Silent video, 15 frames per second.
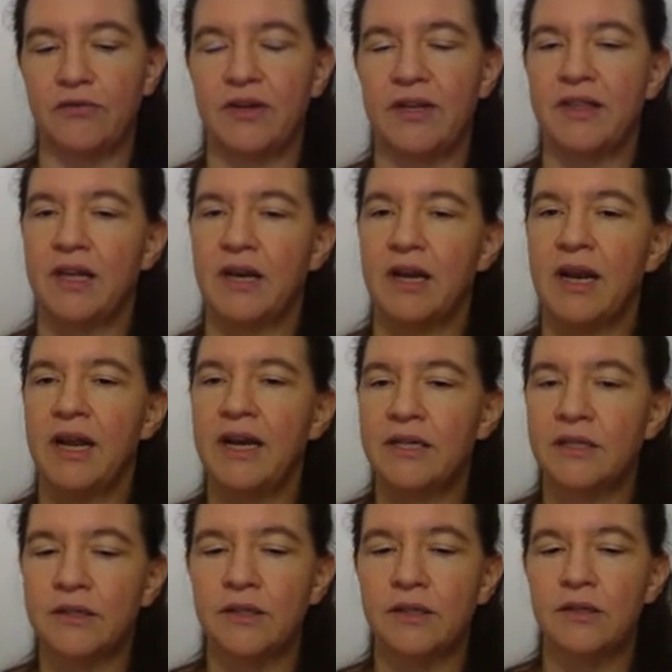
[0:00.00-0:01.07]
And then
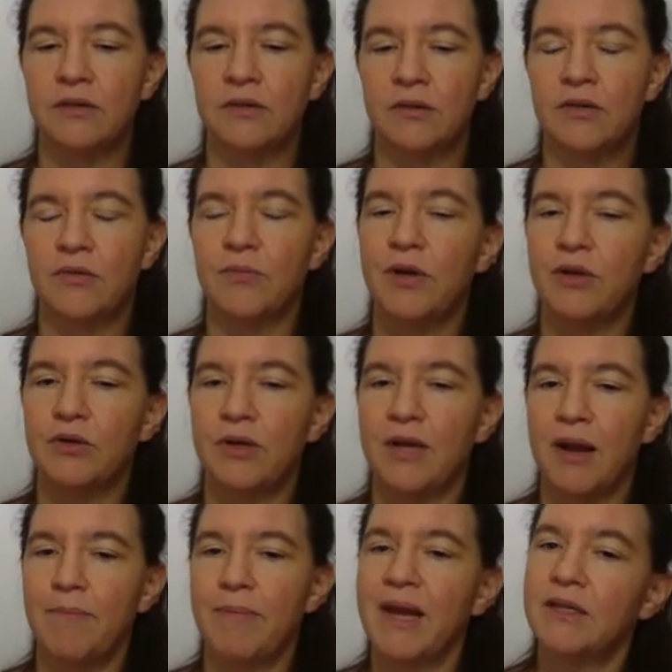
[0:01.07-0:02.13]
later, well, you
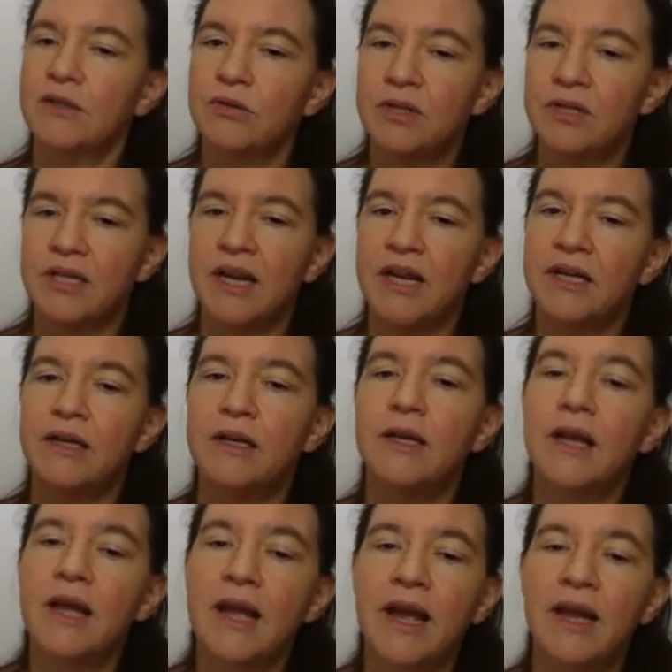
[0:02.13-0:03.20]
come back to your data
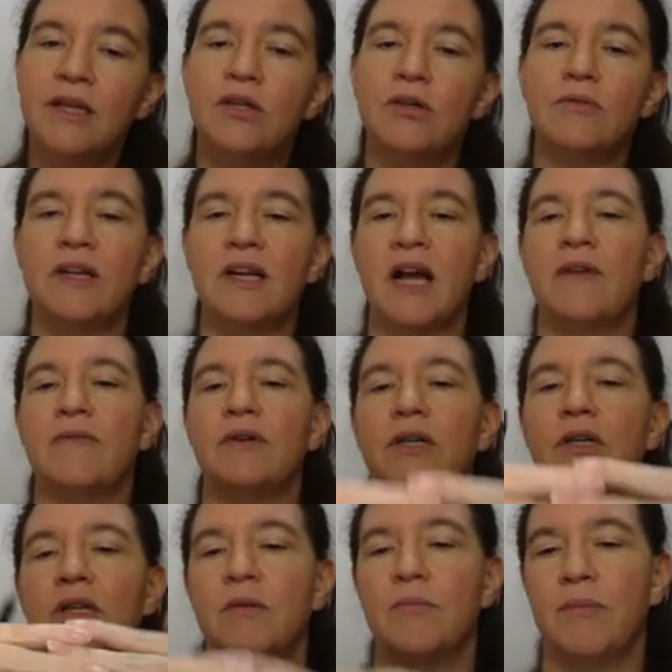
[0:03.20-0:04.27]
and you recover it
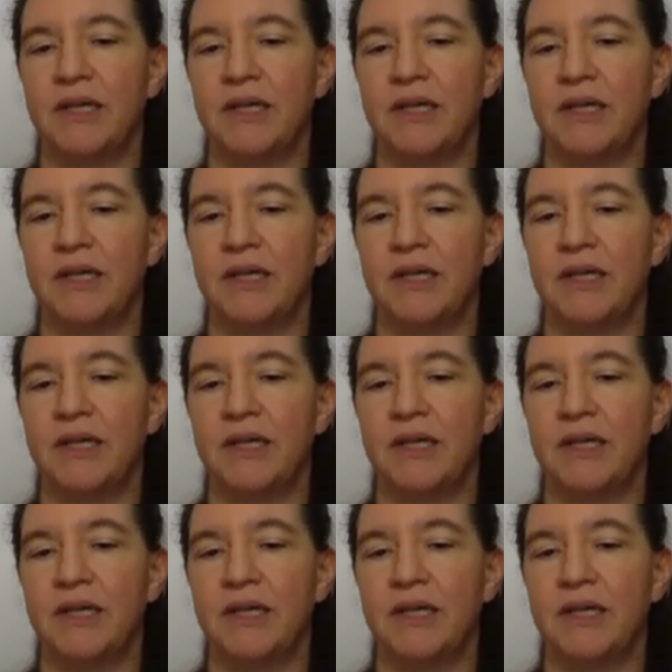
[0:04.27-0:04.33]
by